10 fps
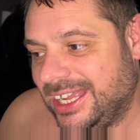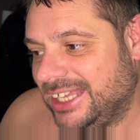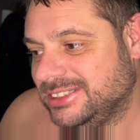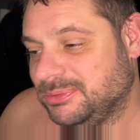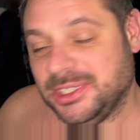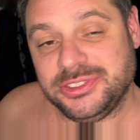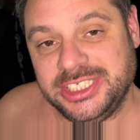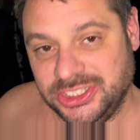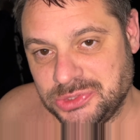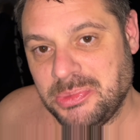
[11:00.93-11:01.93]
and we'll see
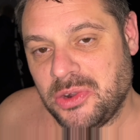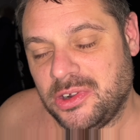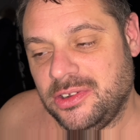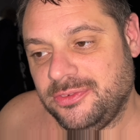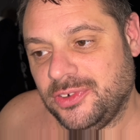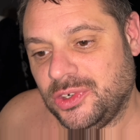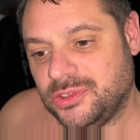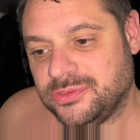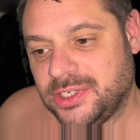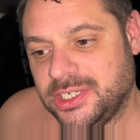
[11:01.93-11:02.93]
you tomorrow
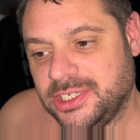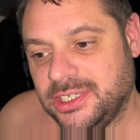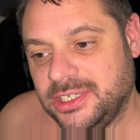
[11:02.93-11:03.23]
for uh,